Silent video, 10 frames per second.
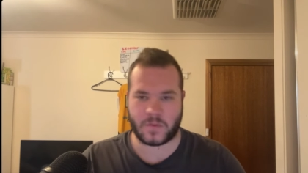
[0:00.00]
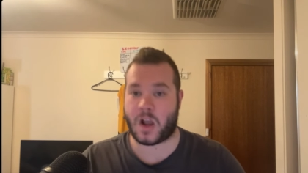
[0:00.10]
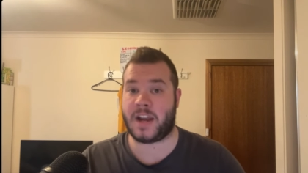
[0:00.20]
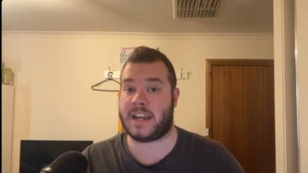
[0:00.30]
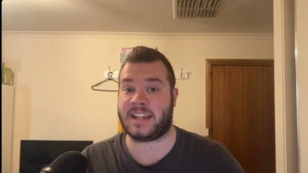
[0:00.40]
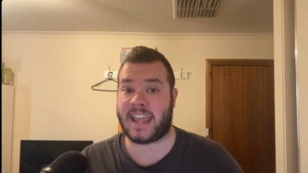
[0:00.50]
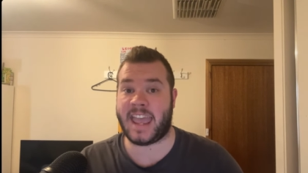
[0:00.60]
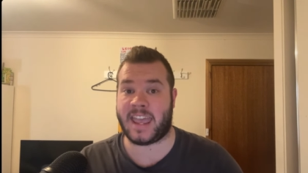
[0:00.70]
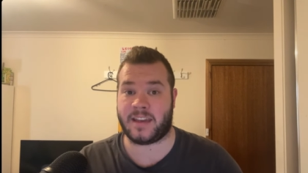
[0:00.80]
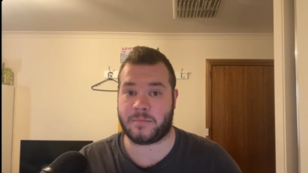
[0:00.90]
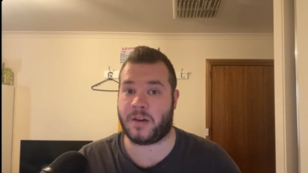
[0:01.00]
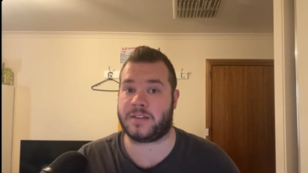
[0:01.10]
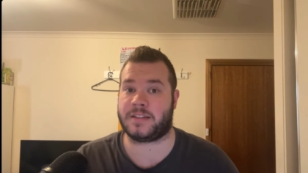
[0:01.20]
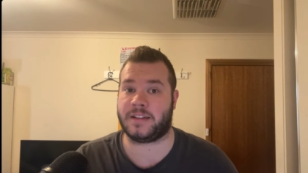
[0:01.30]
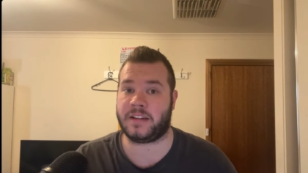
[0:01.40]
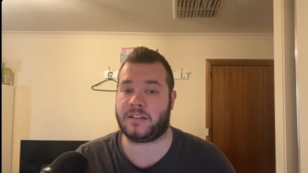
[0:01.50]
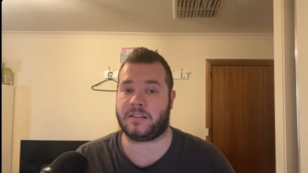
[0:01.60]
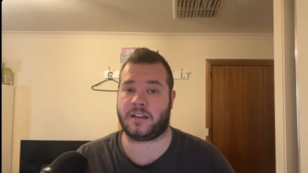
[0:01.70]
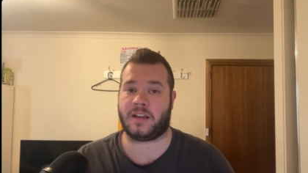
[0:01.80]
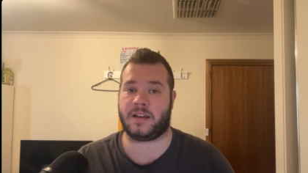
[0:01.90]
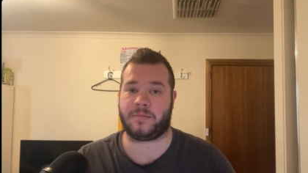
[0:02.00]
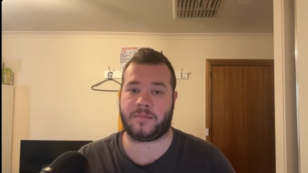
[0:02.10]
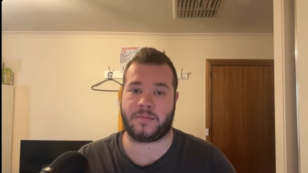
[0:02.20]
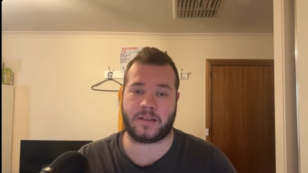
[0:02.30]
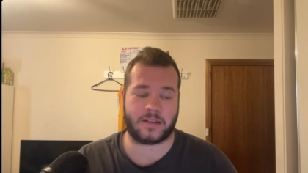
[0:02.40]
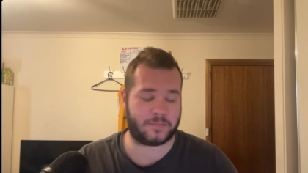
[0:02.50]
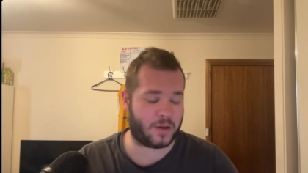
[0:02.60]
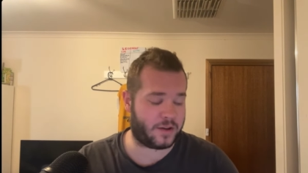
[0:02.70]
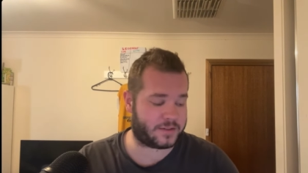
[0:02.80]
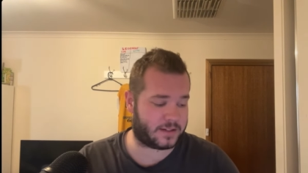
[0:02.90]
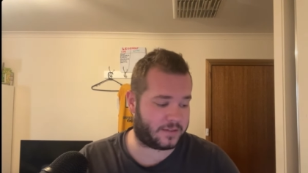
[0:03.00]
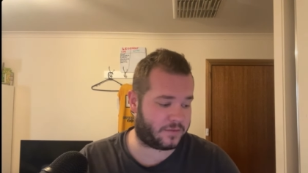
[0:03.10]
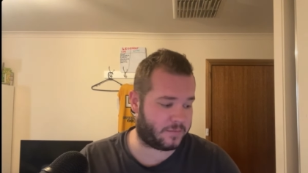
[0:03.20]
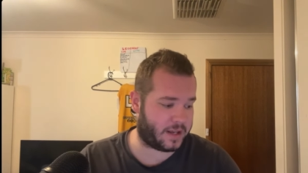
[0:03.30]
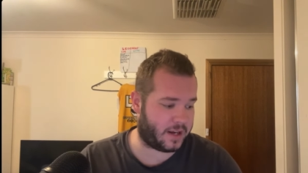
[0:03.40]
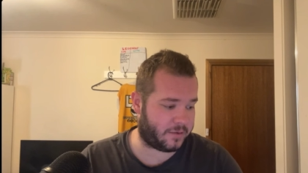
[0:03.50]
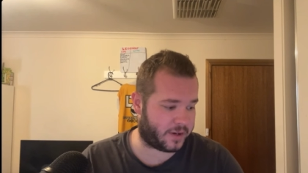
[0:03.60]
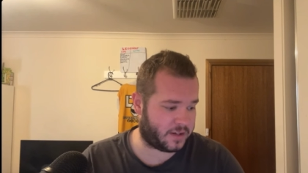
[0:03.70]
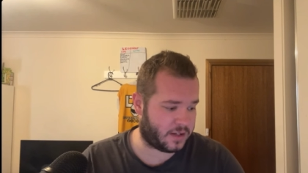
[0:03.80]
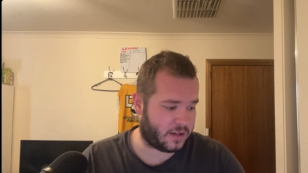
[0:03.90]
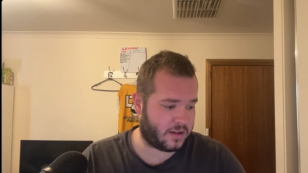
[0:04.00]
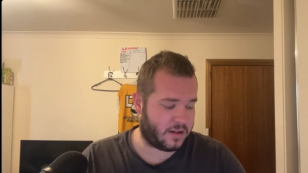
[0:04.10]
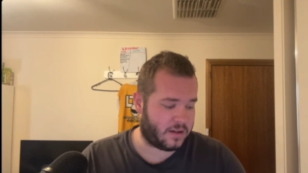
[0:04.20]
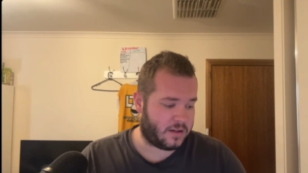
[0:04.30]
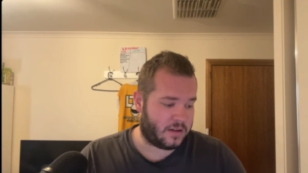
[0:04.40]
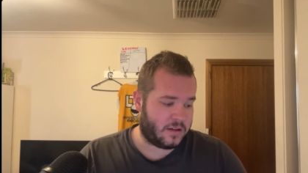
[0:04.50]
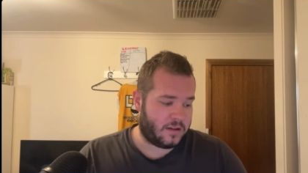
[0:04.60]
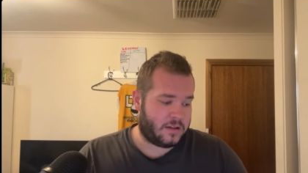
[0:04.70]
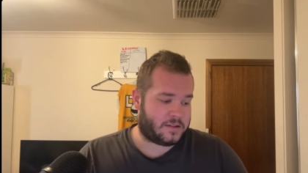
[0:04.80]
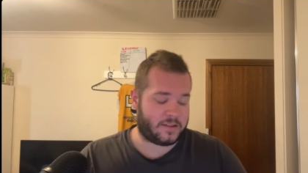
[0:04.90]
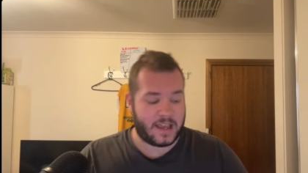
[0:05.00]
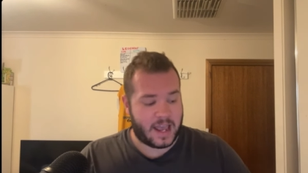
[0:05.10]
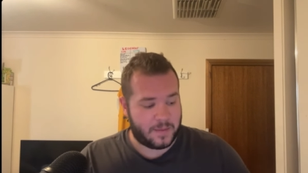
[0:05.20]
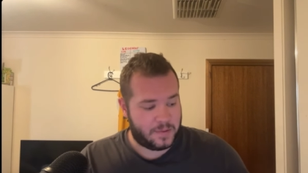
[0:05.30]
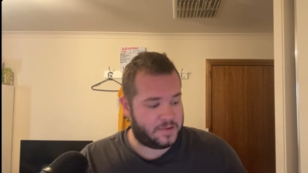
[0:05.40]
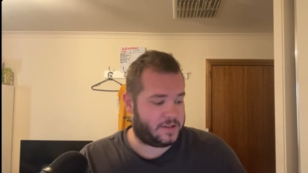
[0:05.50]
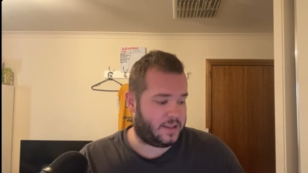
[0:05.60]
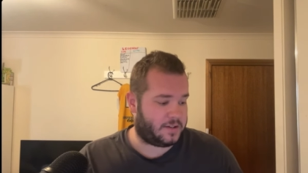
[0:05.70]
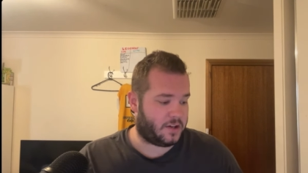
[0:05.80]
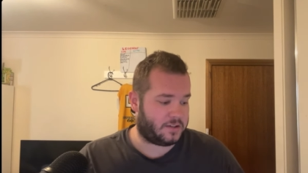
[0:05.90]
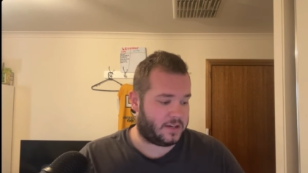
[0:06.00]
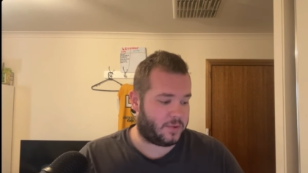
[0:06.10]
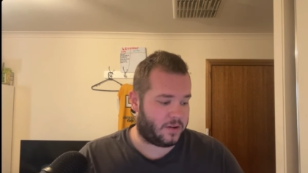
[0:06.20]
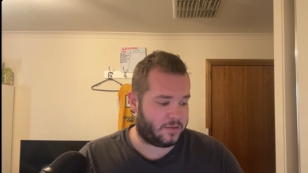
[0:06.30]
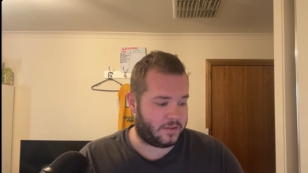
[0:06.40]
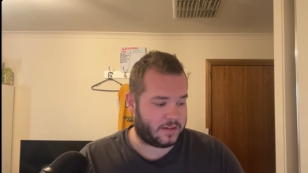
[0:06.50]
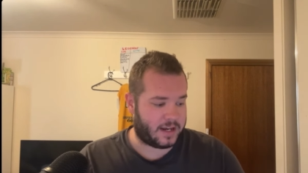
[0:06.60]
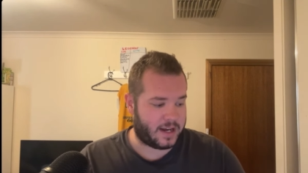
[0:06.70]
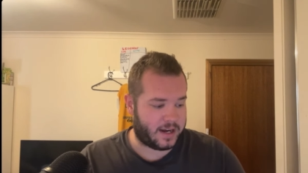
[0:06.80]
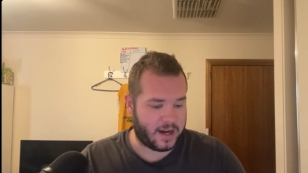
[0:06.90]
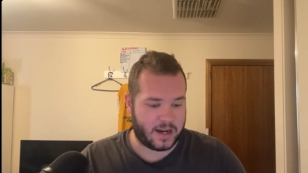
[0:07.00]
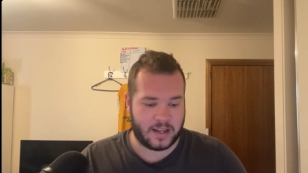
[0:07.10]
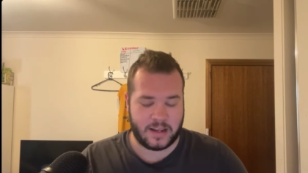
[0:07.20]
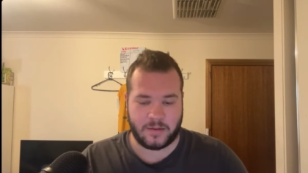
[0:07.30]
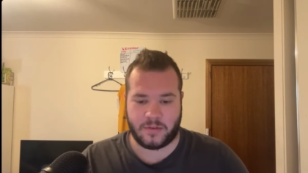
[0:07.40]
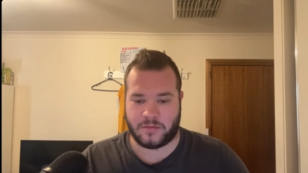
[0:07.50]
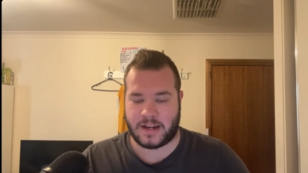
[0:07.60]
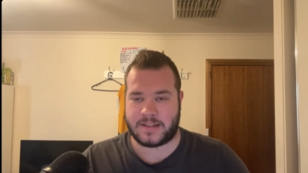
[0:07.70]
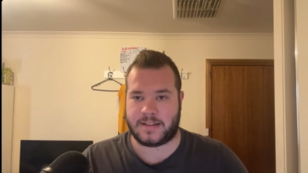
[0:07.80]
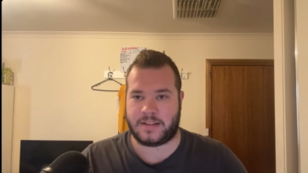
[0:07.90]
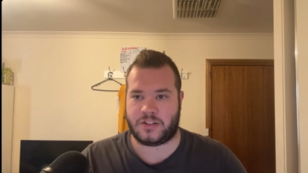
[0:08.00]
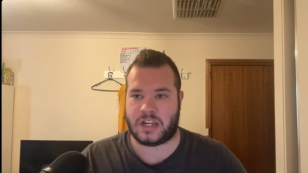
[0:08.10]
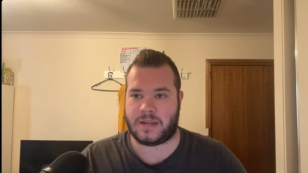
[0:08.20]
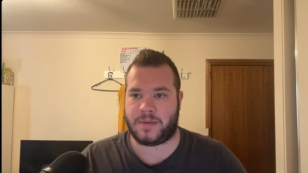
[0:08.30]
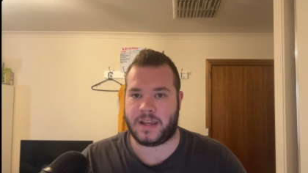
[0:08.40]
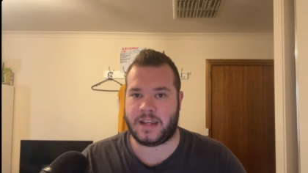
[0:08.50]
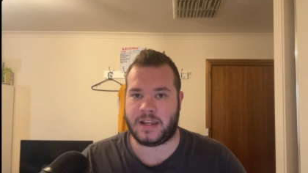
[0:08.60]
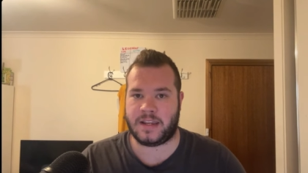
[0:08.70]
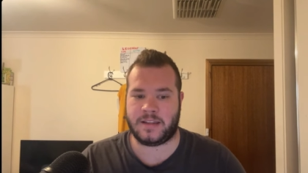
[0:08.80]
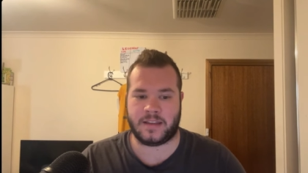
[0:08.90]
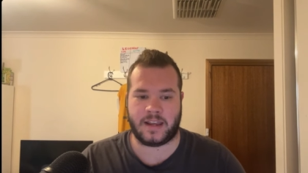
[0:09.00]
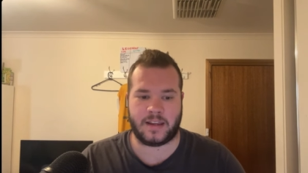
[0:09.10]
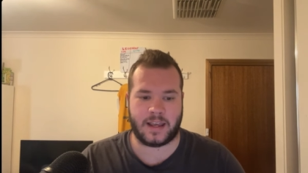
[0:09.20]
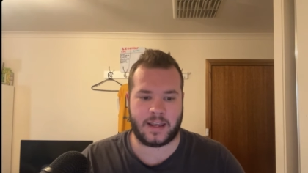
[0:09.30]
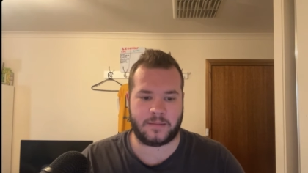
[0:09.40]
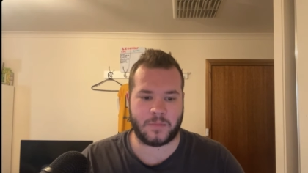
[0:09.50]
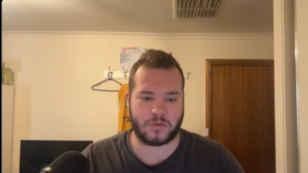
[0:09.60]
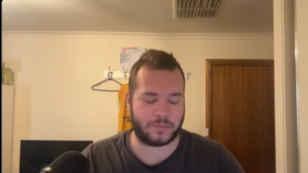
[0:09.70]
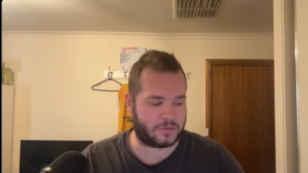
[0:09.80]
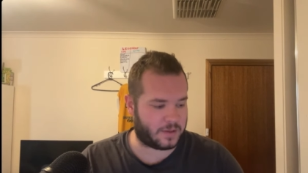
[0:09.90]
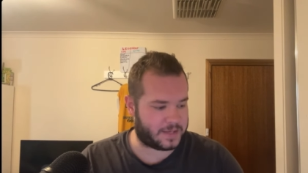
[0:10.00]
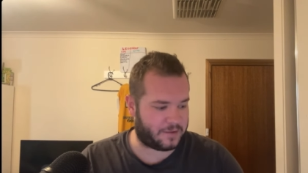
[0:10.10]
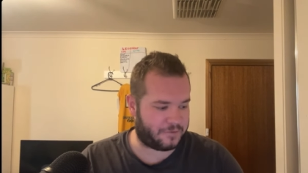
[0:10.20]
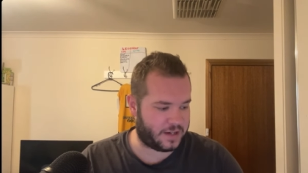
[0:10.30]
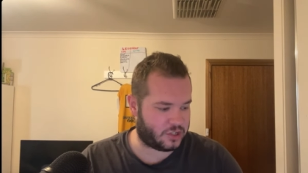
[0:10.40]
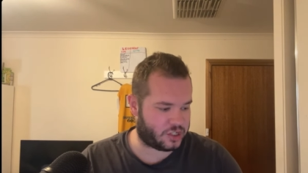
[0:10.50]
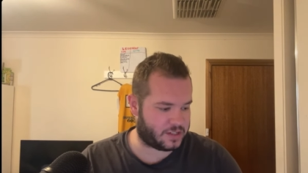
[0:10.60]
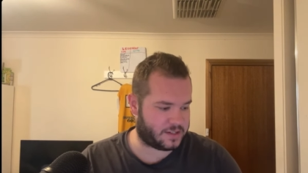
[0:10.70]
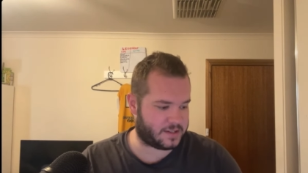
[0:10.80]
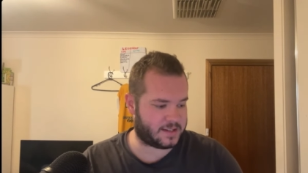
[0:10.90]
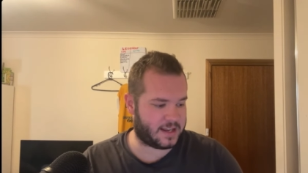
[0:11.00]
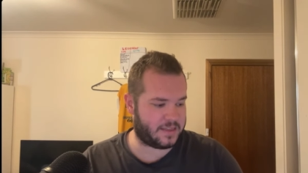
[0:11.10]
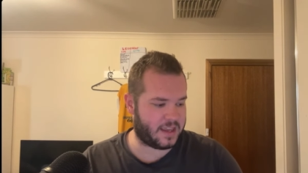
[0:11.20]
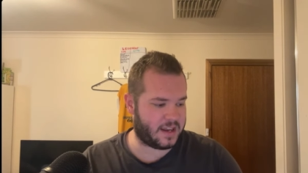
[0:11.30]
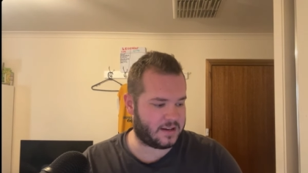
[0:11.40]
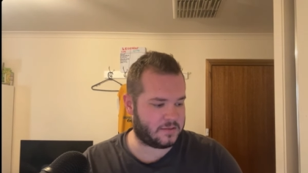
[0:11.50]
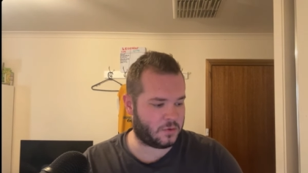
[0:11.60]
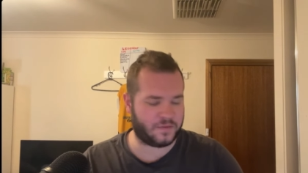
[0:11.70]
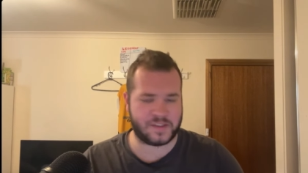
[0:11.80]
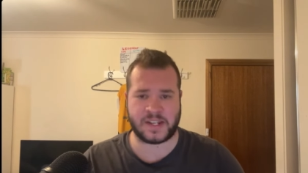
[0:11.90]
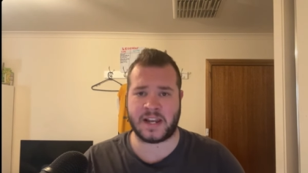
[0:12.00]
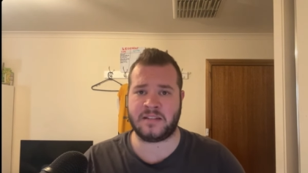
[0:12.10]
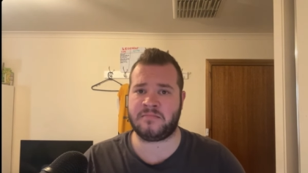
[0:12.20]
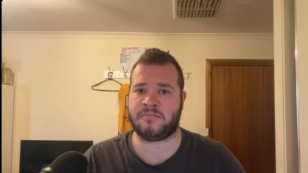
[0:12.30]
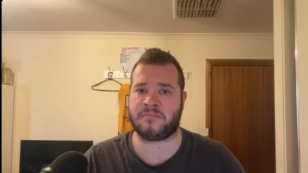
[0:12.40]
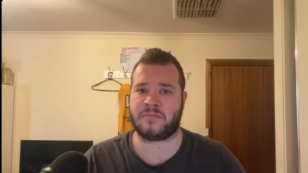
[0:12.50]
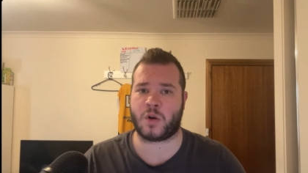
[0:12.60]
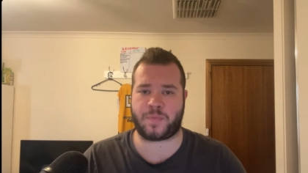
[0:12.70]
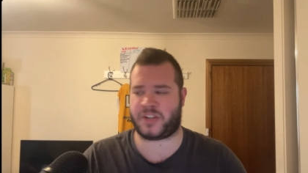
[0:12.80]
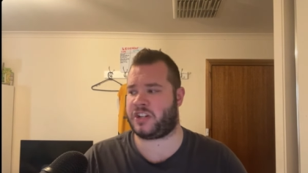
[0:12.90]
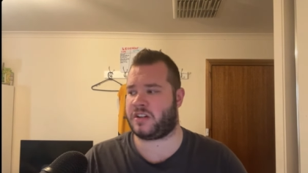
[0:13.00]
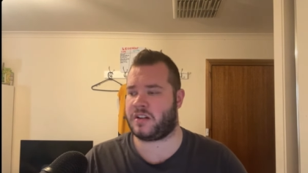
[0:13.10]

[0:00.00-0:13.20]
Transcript: I didn't care, personally. Personally, for me, anyway. So that happened, and then Todd did well, and yada yada yada. He raced at the GP. They had multiple top 10 finishes, and then all of a sudden, whoosh,